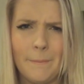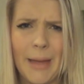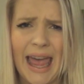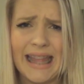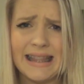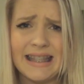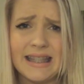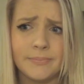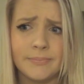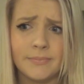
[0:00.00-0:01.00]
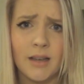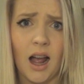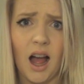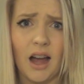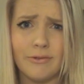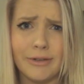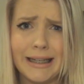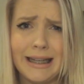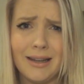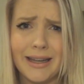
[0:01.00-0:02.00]
pens. I
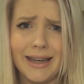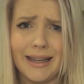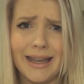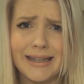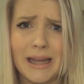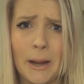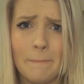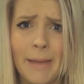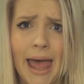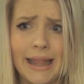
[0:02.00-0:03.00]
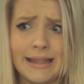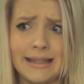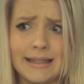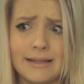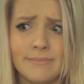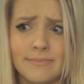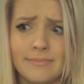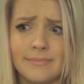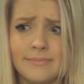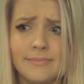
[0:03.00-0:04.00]
really like collecting pens.
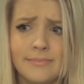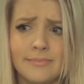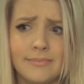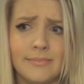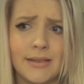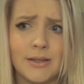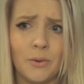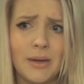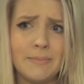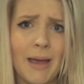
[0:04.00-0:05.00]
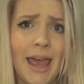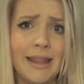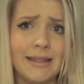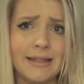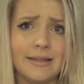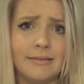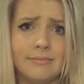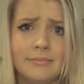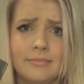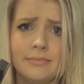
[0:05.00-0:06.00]
There's always pens
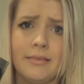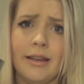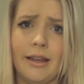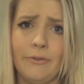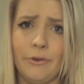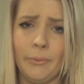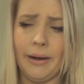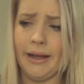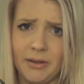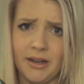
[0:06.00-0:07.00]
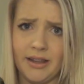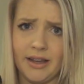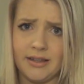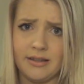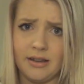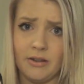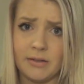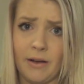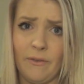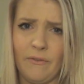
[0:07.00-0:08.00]
everywhere. Been like that since I was
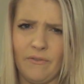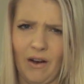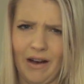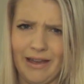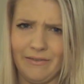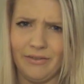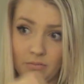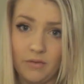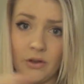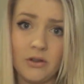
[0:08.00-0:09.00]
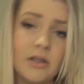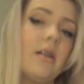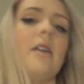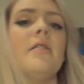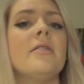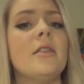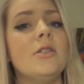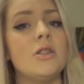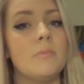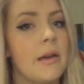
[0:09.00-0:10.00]
about 5. Moving on to other
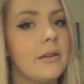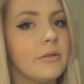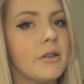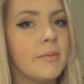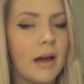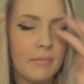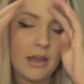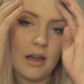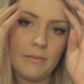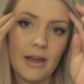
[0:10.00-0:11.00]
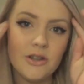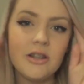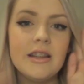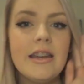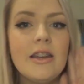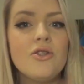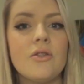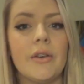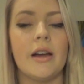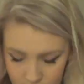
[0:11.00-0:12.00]
things you may not know about me, I'm actually an
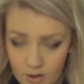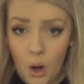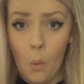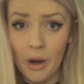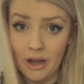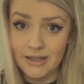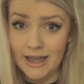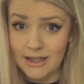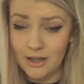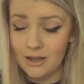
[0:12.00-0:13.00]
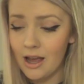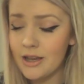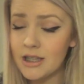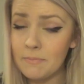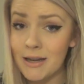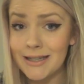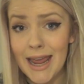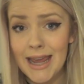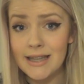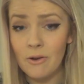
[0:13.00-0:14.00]
introvert. When I was little, I used to spend
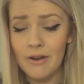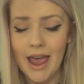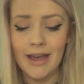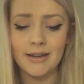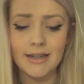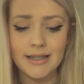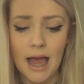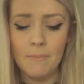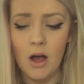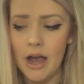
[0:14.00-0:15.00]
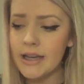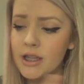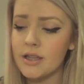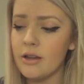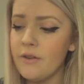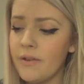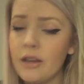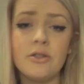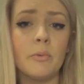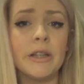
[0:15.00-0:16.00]
days on end sat behind the sofa
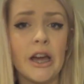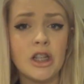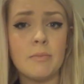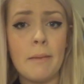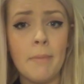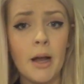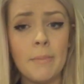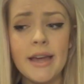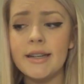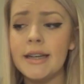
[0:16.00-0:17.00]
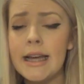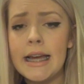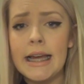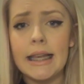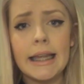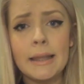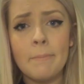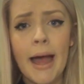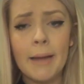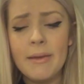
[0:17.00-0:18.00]
that used to attach to my bunk bed, like in the
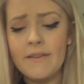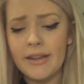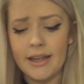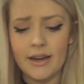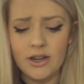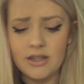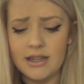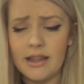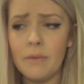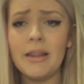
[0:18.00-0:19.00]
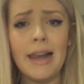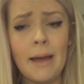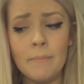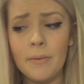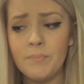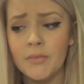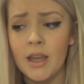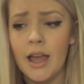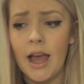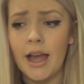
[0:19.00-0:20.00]
back bit of it, and I used to sit there with a lamp
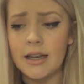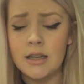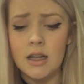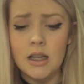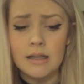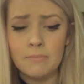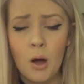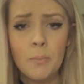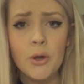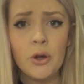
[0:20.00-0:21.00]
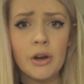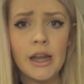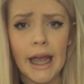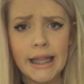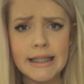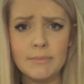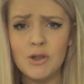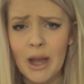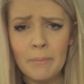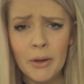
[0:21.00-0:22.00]
and some pot puree and some
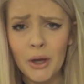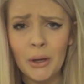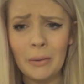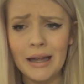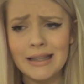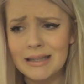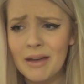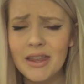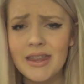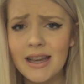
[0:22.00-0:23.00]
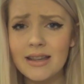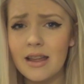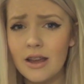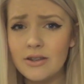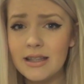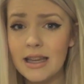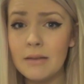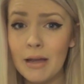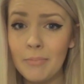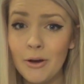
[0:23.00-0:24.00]
shampoo and some other things, and I used to sit
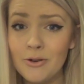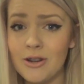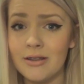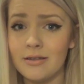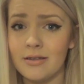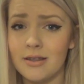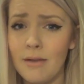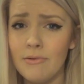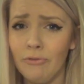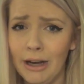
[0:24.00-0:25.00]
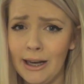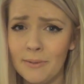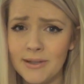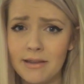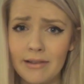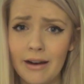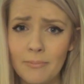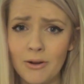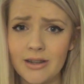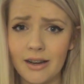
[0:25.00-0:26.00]
and make potions because I was really obsessed with Harry
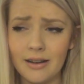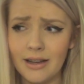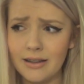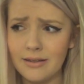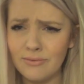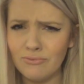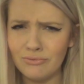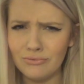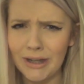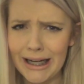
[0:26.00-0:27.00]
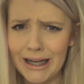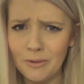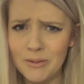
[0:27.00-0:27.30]
Potter, like really